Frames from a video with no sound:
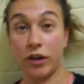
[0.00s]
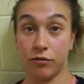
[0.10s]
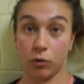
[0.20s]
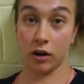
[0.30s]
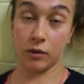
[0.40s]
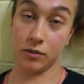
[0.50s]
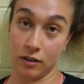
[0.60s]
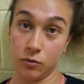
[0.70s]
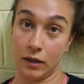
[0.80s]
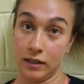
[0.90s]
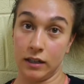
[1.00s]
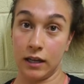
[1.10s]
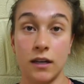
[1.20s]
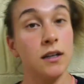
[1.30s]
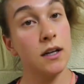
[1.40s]
week 4, I was expecting
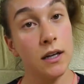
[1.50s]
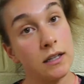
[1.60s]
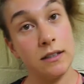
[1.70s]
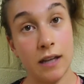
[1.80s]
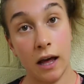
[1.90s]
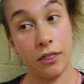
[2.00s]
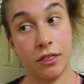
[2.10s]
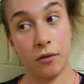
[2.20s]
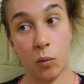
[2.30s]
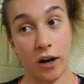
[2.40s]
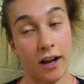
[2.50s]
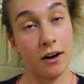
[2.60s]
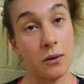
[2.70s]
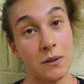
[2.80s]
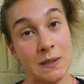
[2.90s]
like death
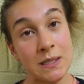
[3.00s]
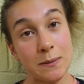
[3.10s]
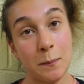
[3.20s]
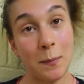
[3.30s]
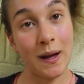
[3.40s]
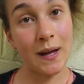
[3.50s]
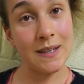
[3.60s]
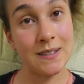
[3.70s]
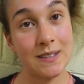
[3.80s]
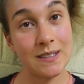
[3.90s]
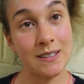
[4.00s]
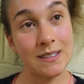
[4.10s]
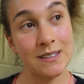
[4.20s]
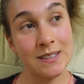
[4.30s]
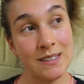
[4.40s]
workouts, but
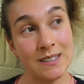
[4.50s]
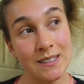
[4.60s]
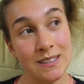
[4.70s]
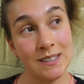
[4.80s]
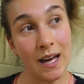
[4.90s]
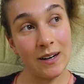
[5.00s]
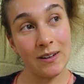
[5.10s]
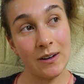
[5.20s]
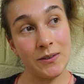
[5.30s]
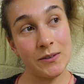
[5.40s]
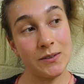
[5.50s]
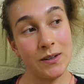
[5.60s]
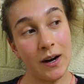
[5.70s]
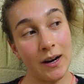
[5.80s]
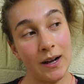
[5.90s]
I don't
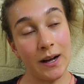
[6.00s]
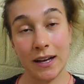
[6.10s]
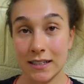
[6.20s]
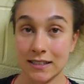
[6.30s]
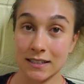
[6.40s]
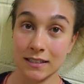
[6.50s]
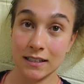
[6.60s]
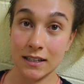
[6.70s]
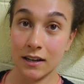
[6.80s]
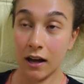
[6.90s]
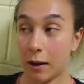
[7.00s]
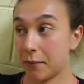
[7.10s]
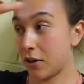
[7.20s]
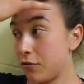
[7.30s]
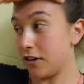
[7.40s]
know. Alright, I guess I'm
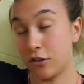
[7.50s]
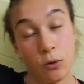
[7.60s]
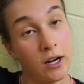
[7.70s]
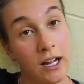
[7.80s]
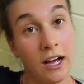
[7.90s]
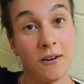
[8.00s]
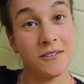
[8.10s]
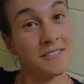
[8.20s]
gonna go finish working out.